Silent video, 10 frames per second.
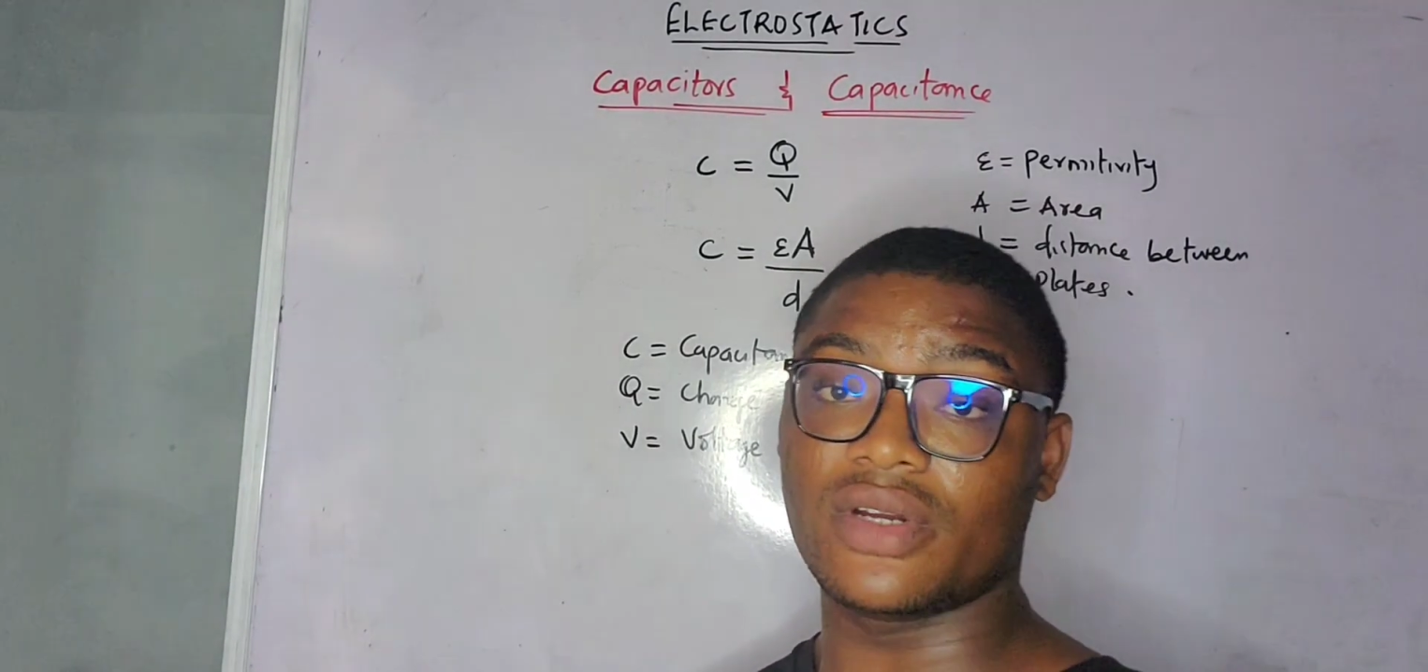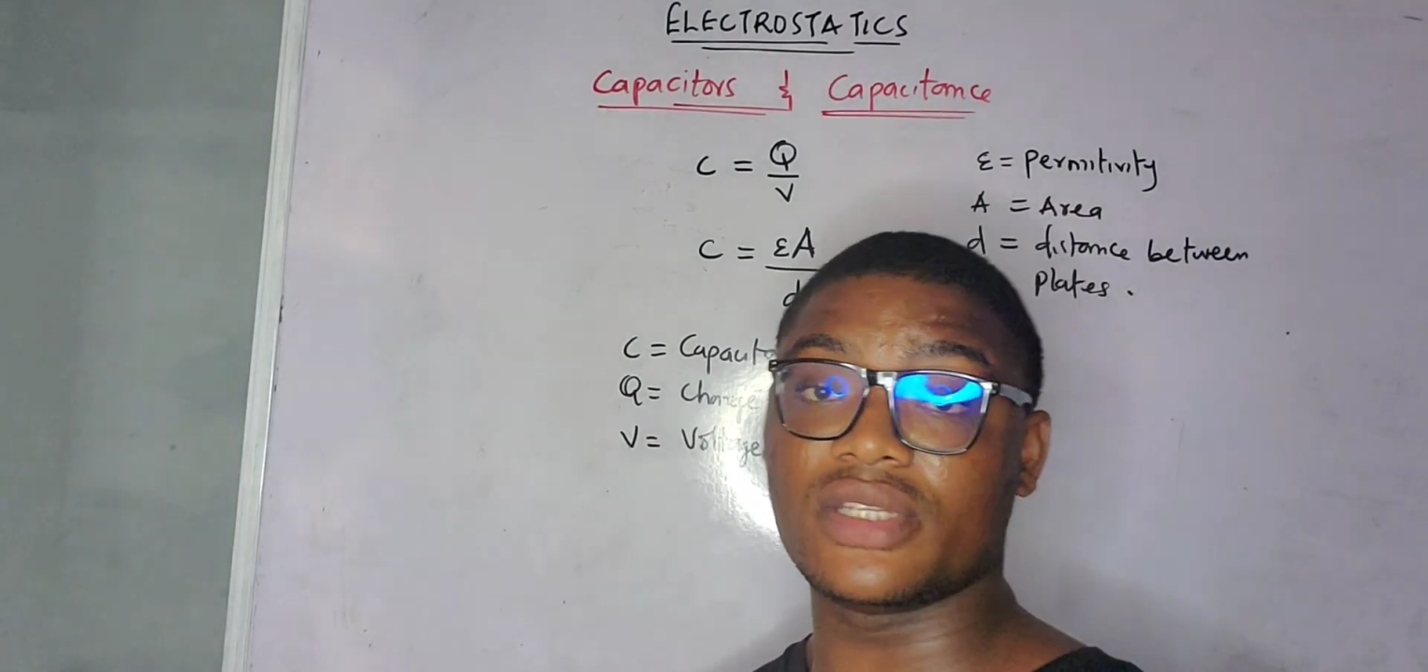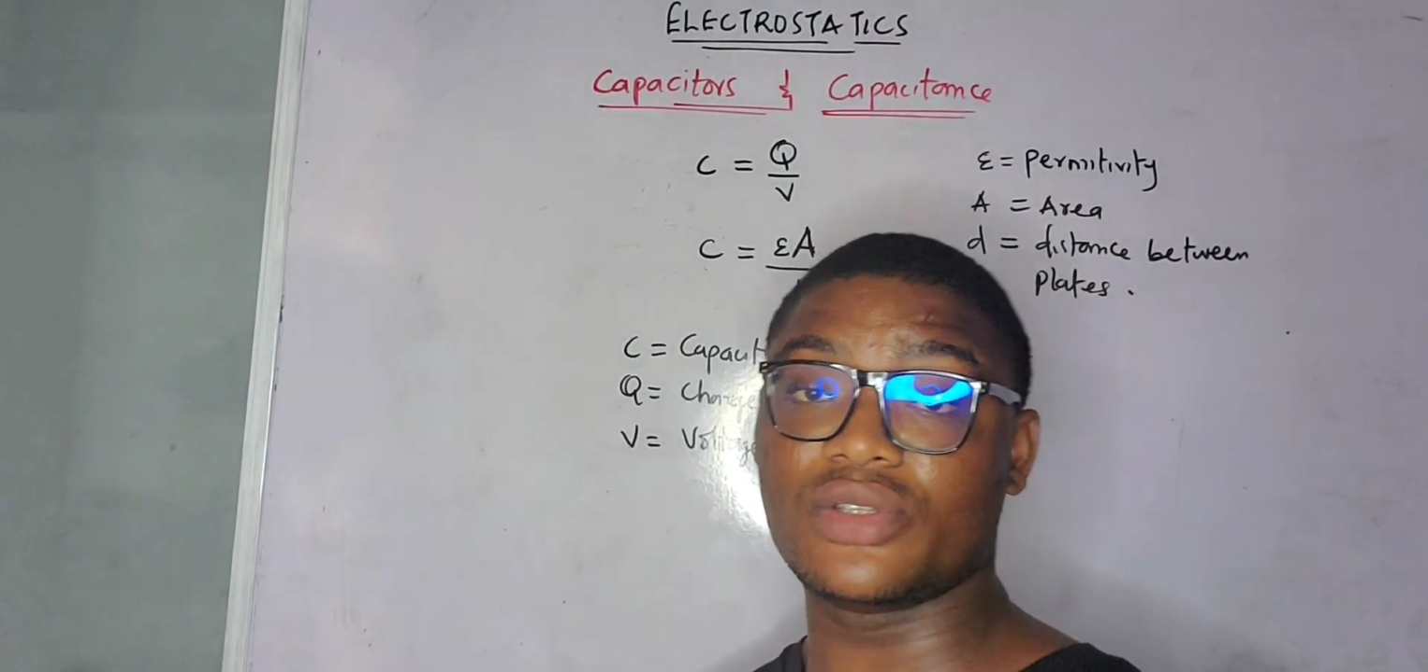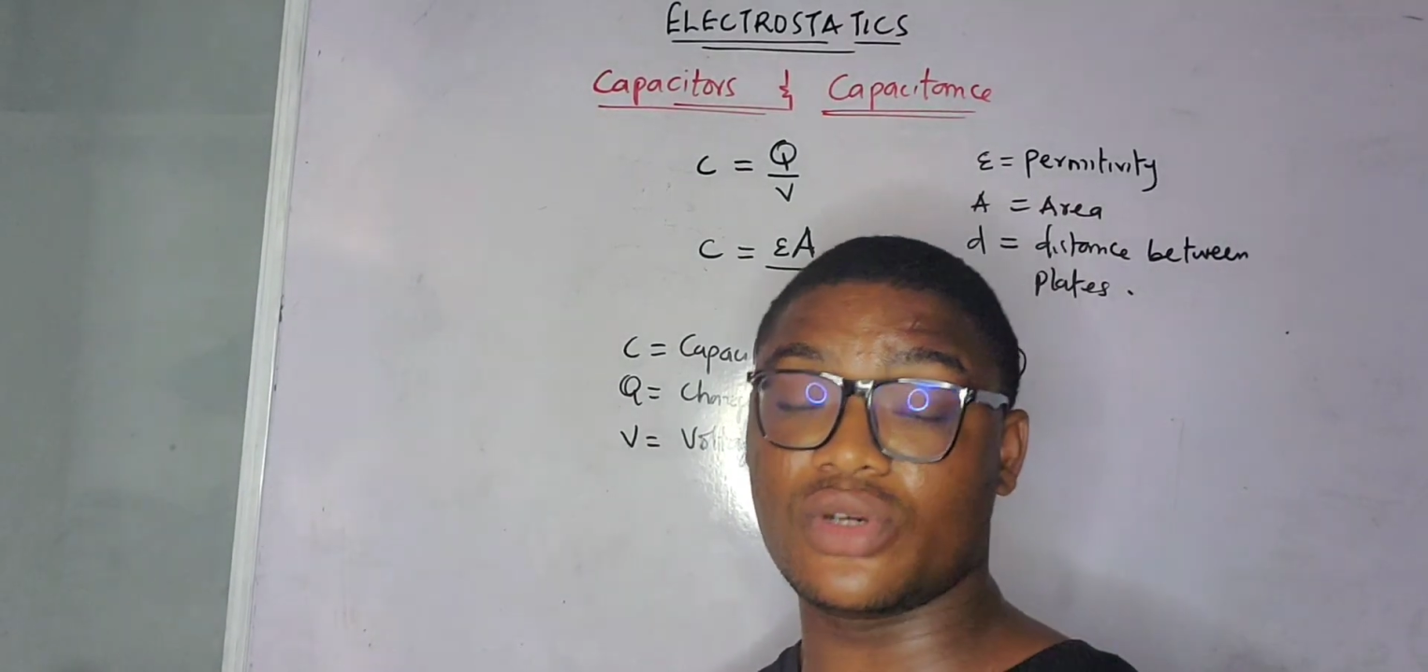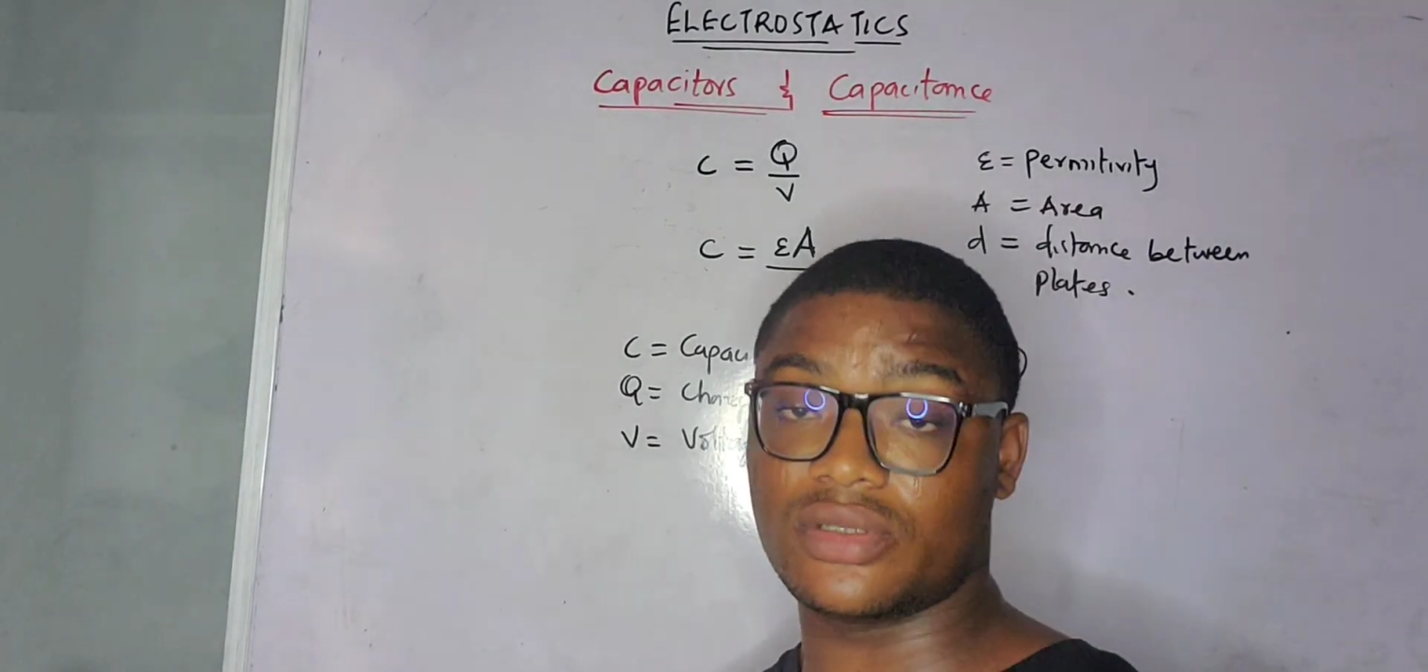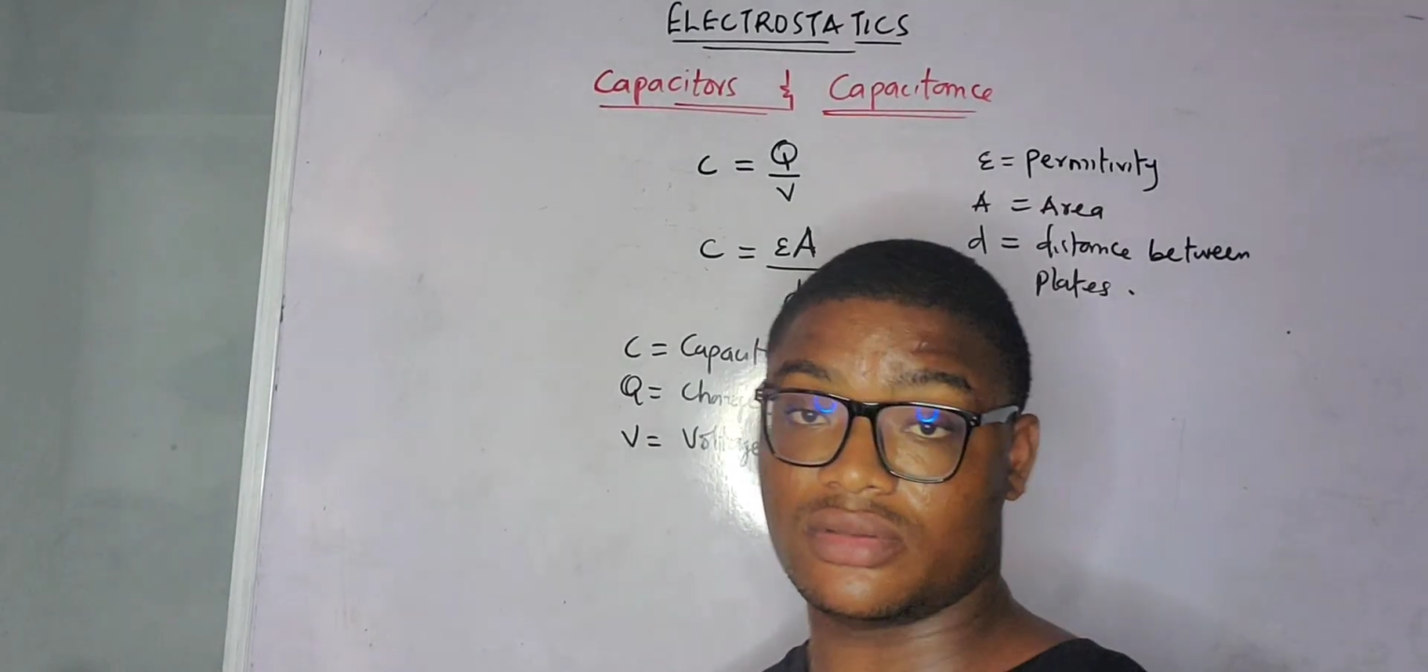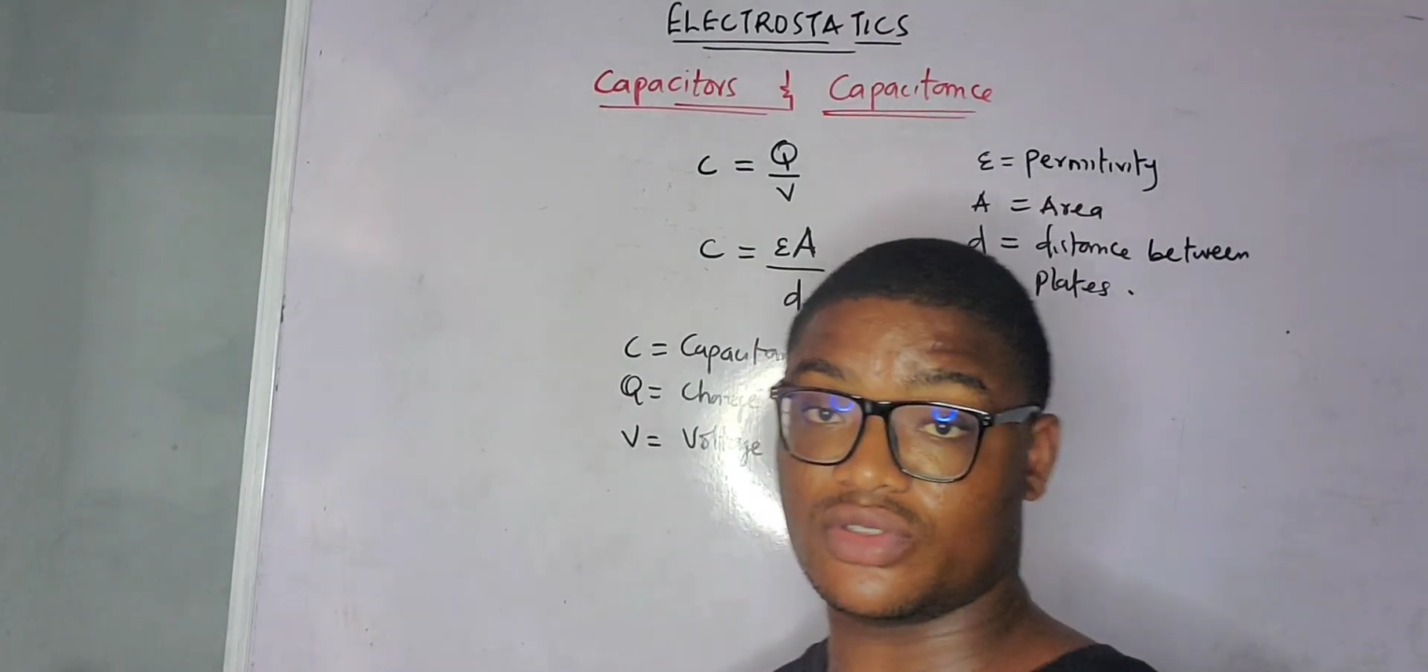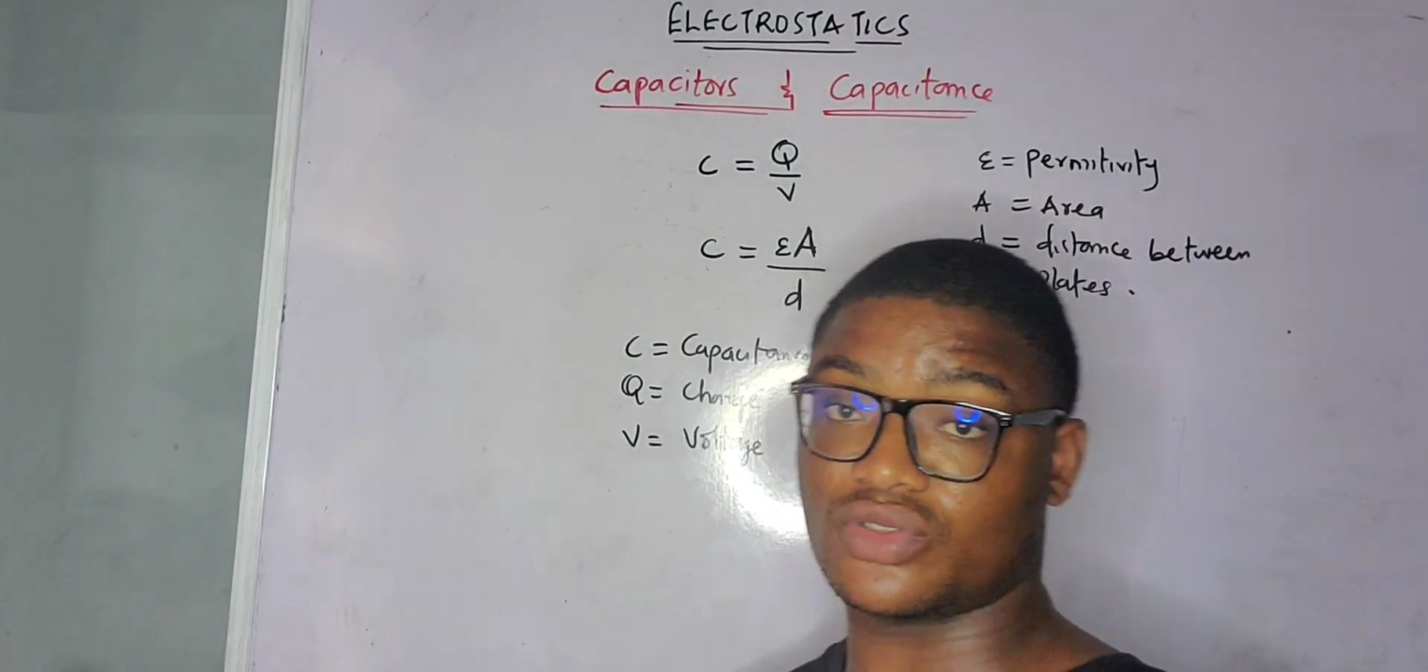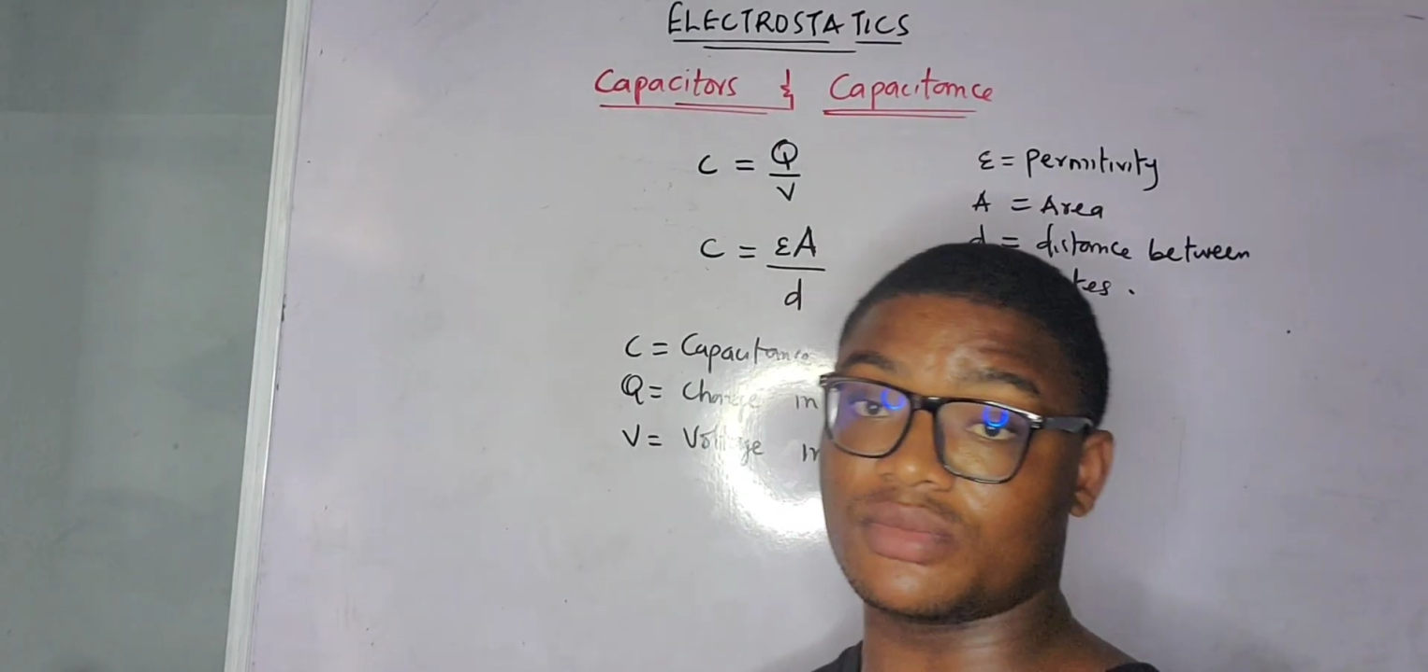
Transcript: already done